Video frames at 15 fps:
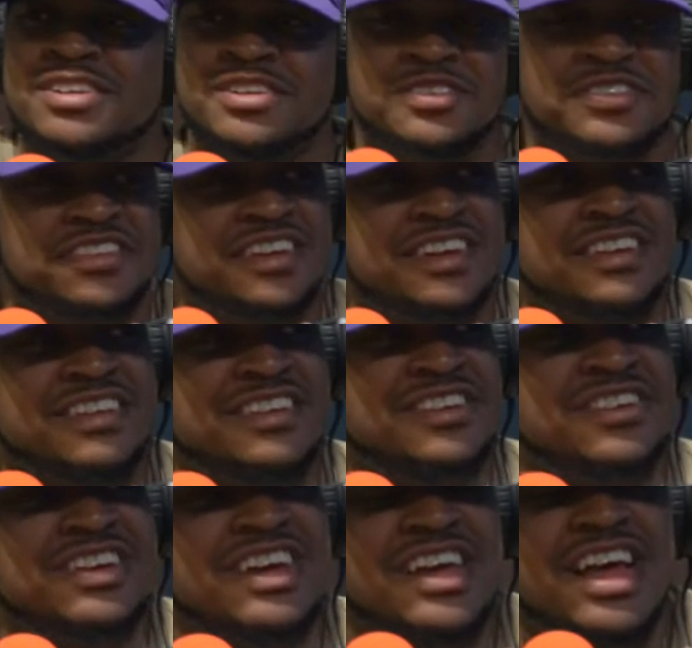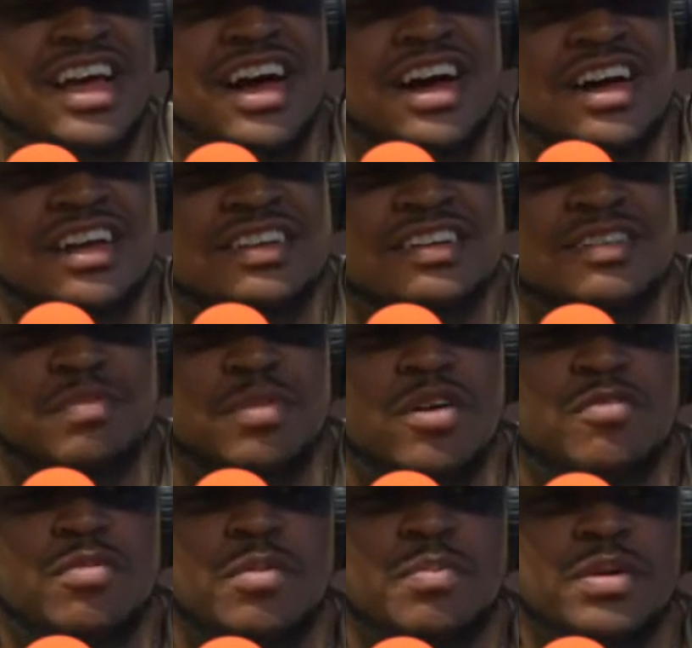You know what I'm saying? So just
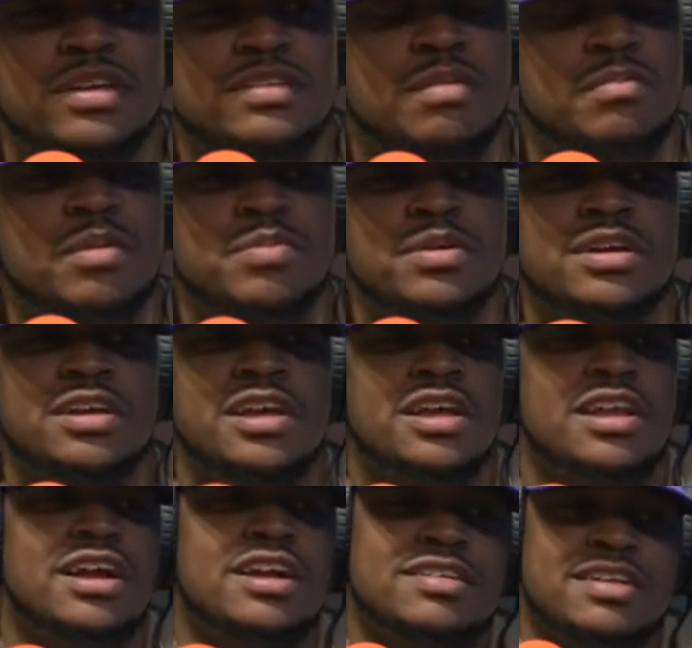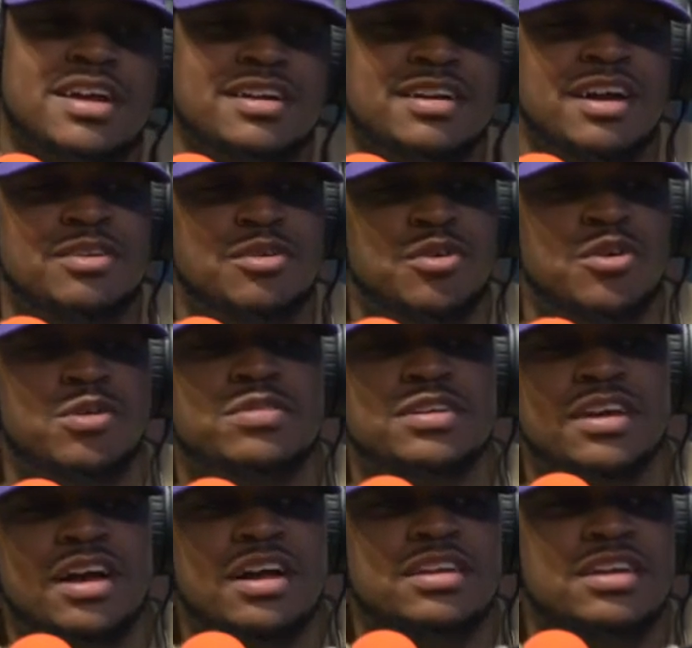both. But beats, but like I said, I grew up
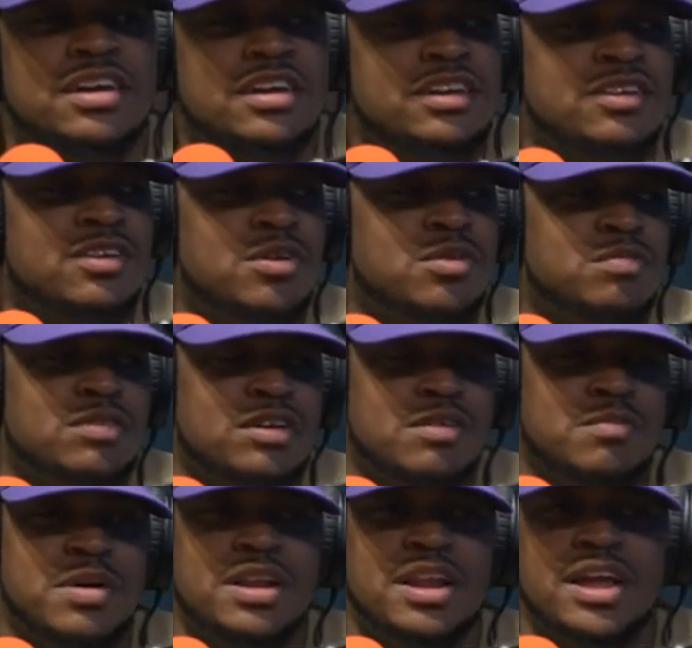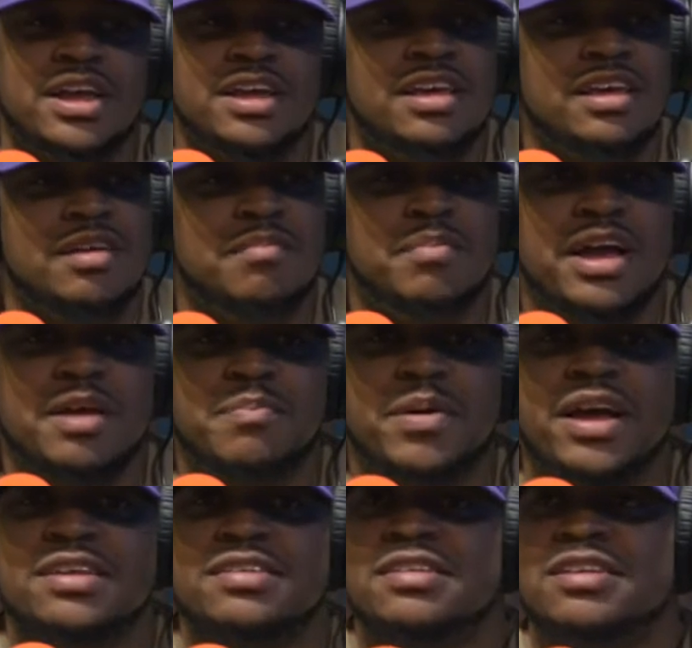to Kanye. I'm talking about, like,
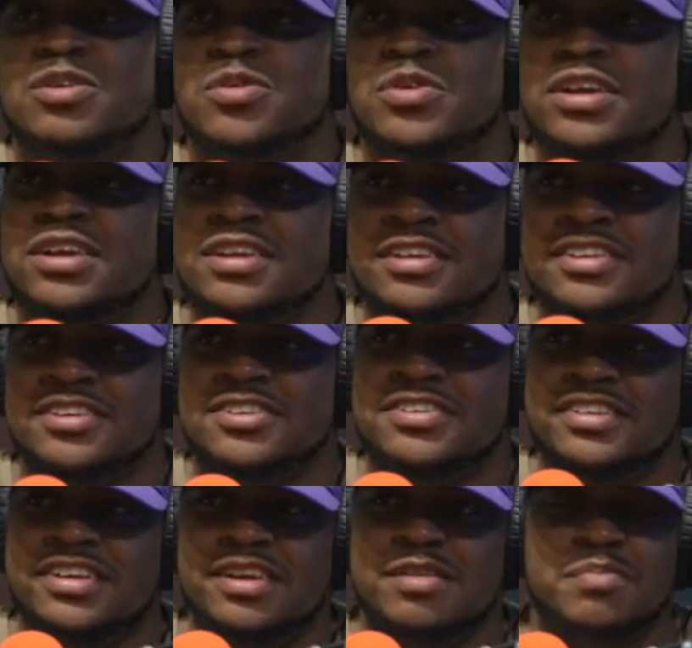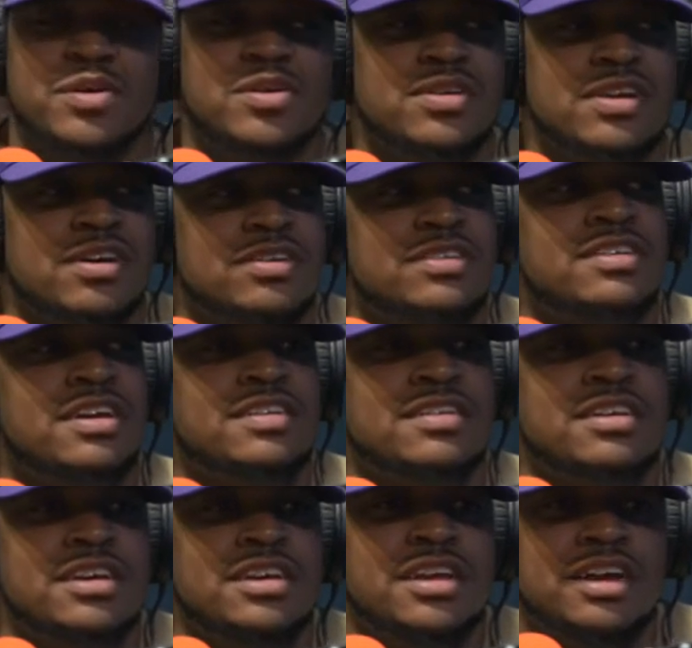backpacks and Louis, you know what I'm saying, polos.
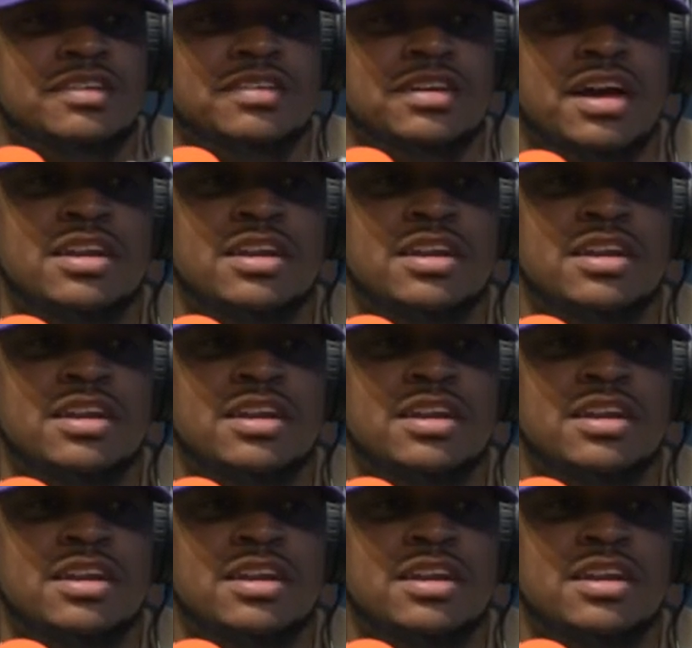That's it.